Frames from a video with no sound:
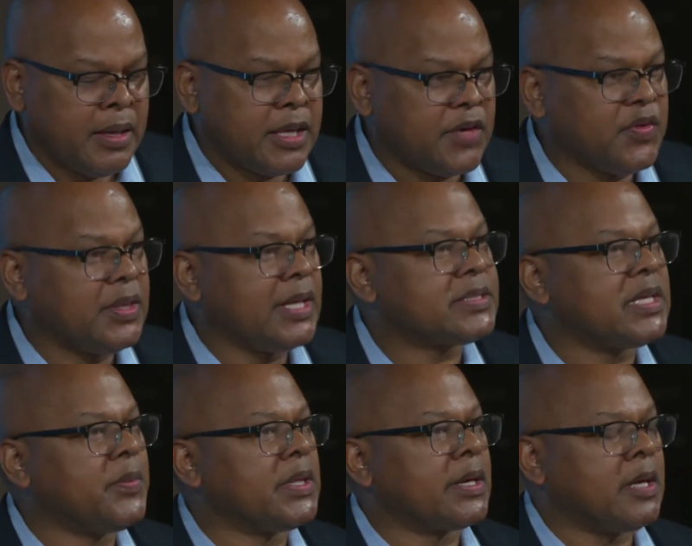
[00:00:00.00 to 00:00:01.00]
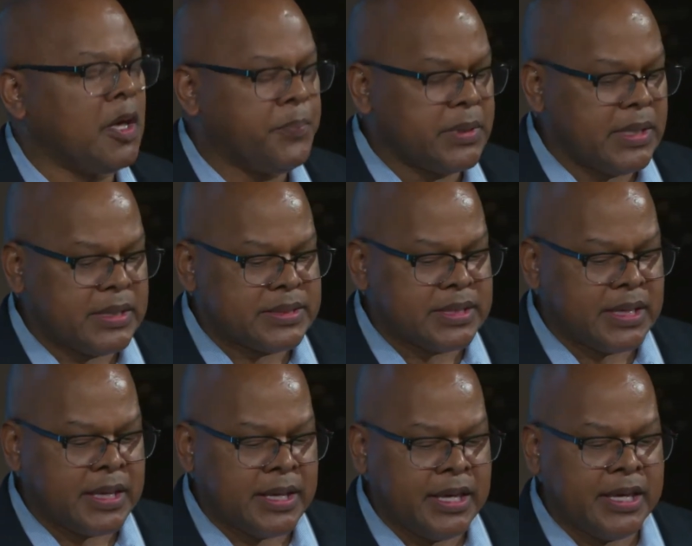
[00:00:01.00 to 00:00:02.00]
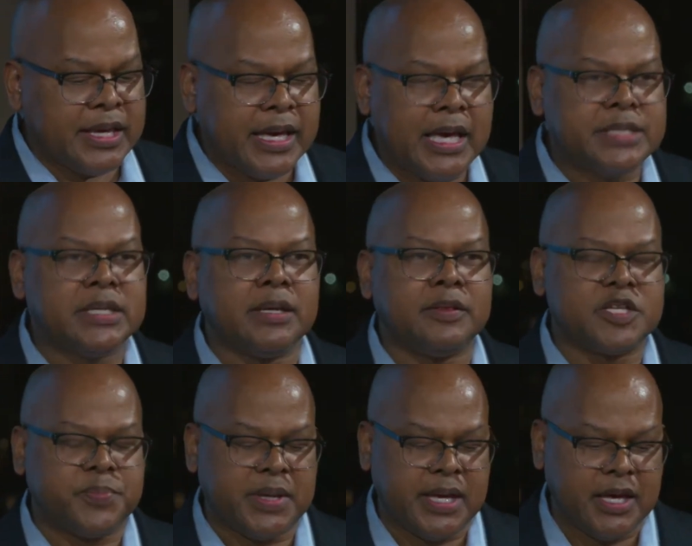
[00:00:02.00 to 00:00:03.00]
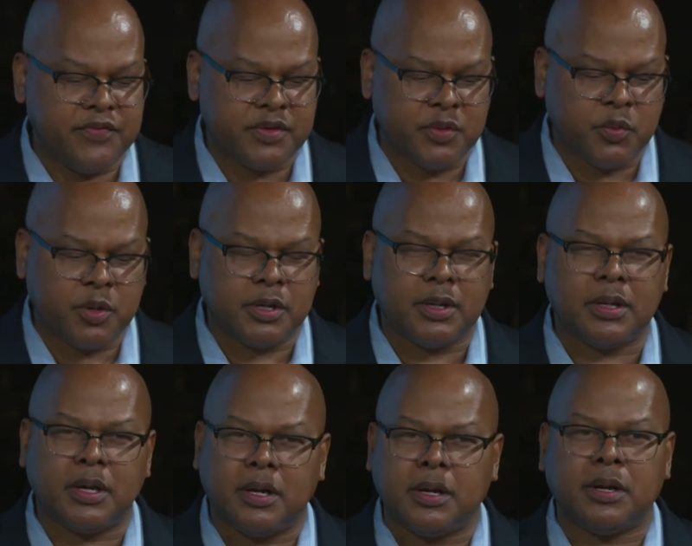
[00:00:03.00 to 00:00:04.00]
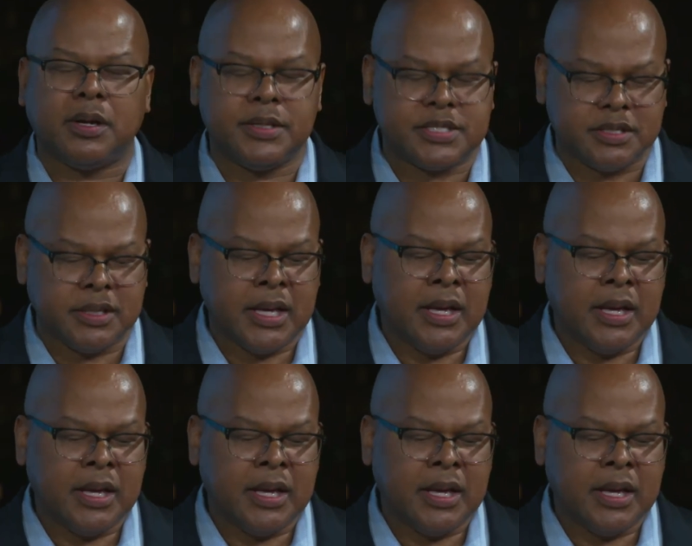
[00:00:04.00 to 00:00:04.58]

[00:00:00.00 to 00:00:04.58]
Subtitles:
Given that some of the companies engaging in this behavior were large